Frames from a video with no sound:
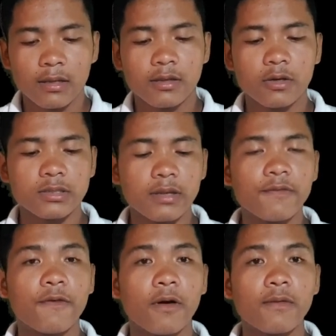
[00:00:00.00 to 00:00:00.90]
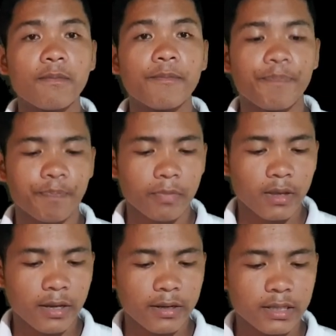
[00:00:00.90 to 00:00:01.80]
Those involved
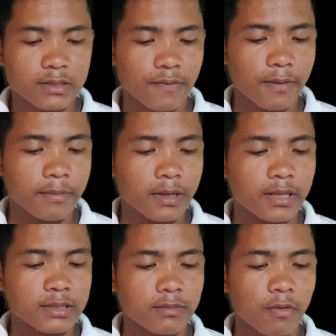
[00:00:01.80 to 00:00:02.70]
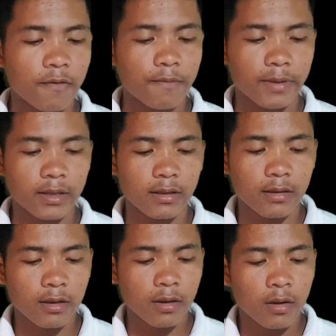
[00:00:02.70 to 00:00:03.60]
in this feminist movement
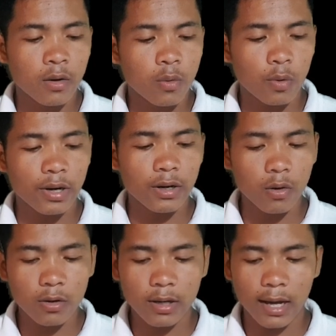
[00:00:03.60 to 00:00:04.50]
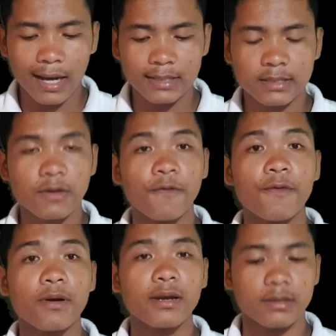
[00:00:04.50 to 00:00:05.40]
were known as
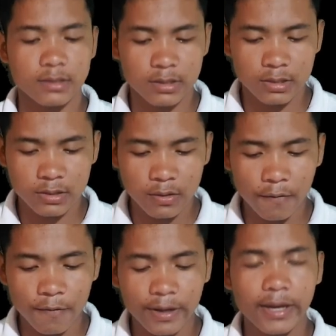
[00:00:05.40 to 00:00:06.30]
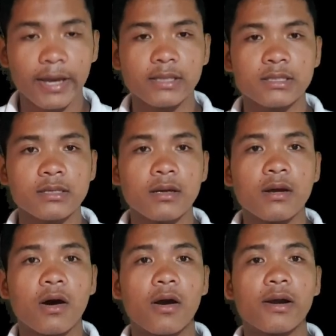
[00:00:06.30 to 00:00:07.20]
suffragettes
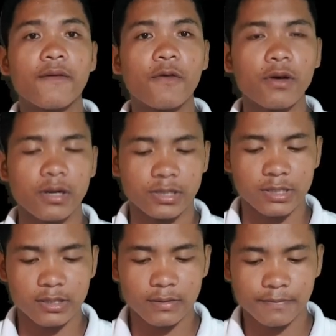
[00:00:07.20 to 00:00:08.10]
or the voters.